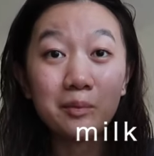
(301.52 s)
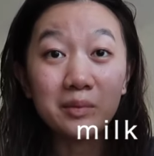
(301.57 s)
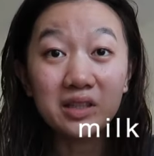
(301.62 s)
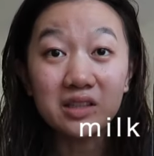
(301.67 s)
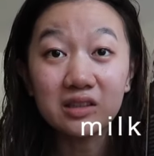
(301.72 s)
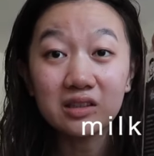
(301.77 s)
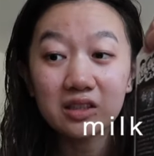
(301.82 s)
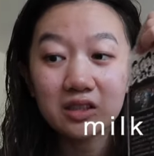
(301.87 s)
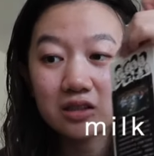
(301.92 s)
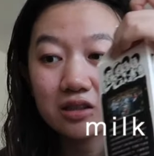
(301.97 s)

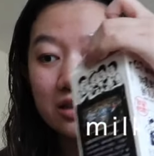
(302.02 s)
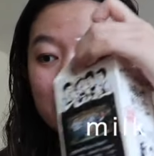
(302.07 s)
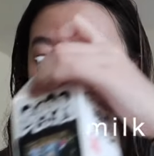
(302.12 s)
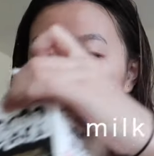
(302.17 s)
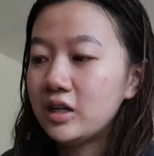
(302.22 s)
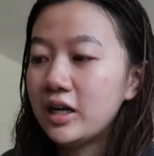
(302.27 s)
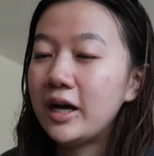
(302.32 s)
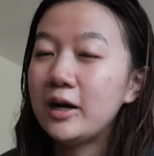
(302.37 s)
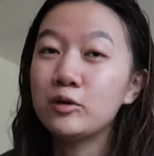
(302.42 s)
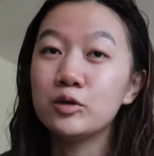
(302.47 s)
milk.
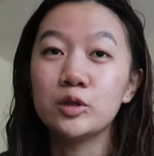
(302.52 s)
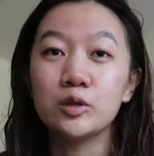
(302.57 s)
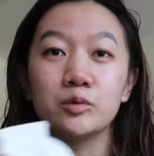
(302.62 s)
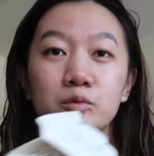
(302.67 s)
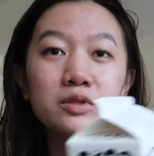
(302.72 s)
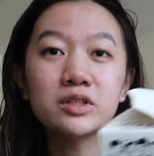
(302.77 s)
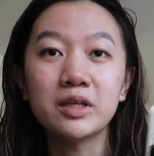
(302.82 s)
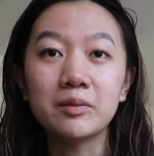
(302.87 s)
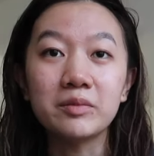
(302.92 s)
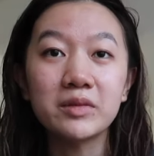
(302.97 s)
I don't
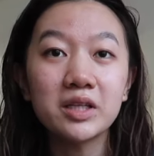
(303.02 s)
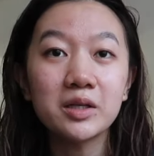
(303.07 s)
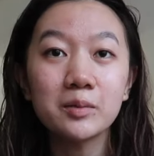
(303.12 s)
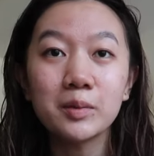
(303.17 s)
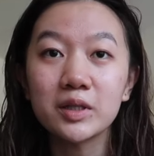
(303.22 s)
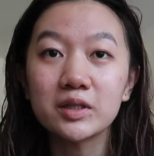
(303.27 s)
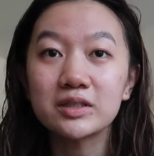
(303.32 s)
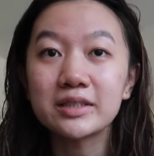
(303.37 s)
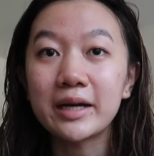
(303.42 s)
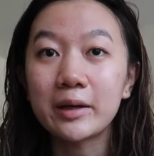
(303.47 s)
know, something
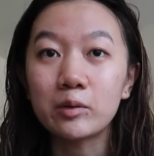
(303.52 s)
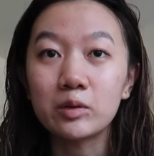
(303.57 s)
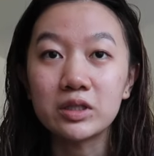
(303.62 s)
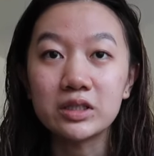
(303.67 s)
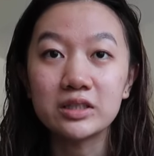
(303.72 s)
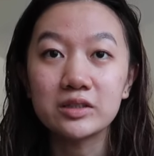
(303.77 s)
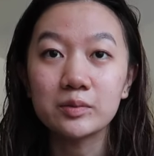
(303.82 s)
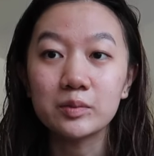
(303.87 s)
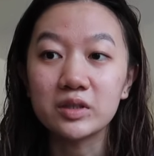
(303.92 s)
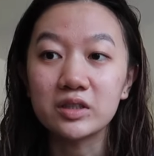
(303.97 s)
about
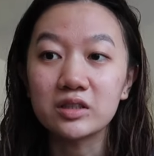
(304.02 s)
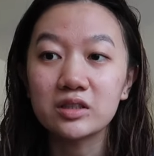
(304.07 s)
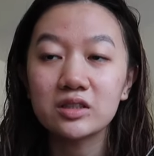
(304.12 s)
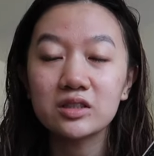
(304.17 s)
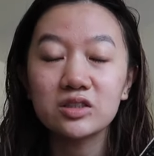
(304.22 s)
Taiwanese milk